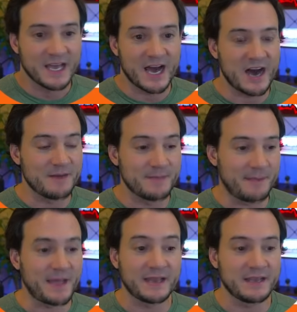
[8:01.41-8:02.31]

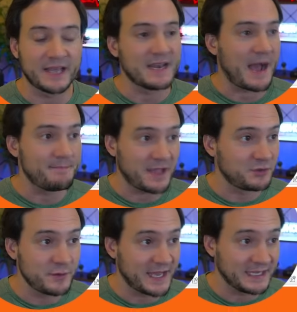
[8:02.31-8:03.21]
I'm not doing any